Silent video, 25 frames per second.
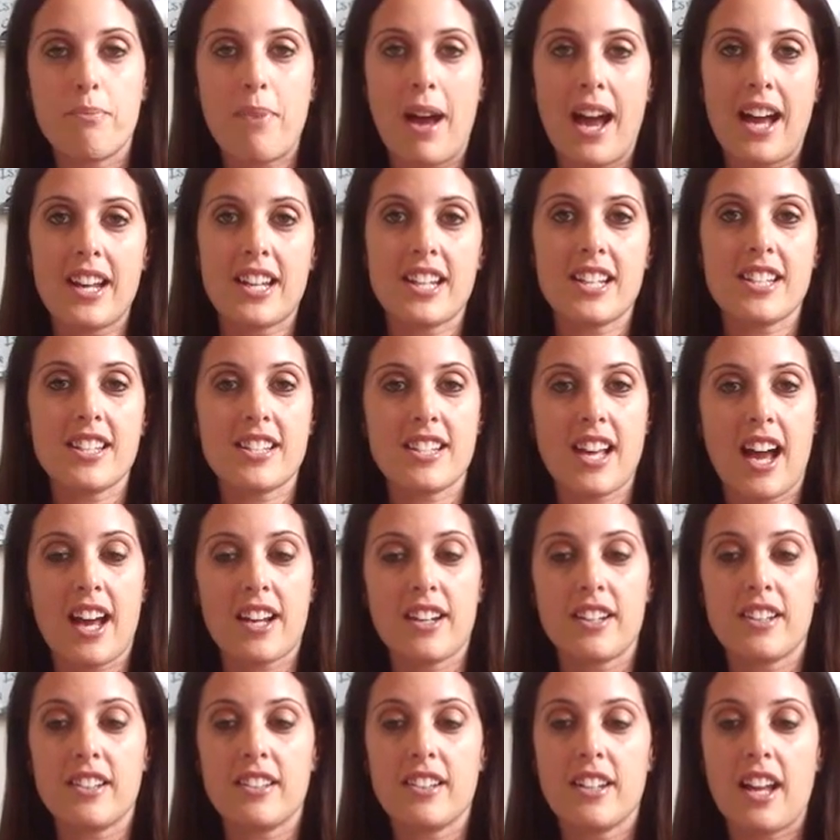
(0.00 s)
with Barney
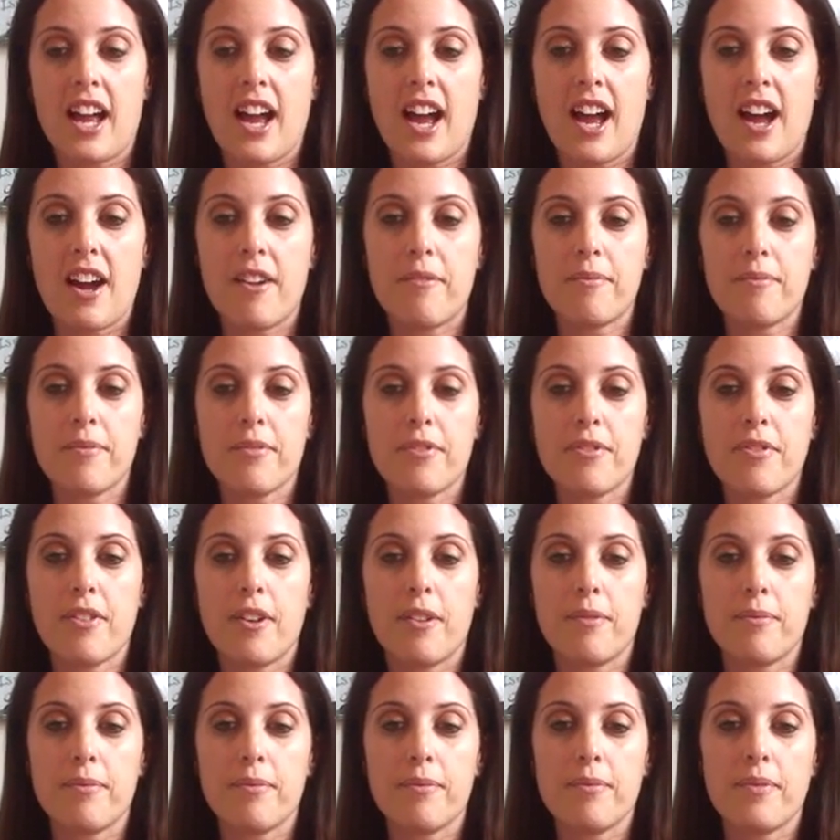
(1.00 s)
started
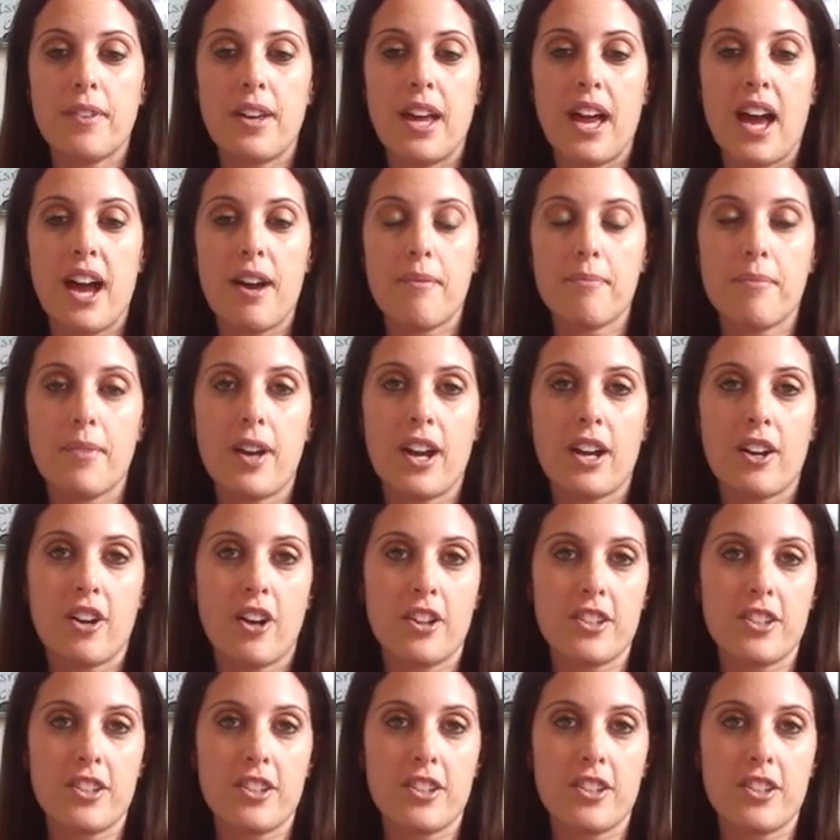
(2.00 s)
from a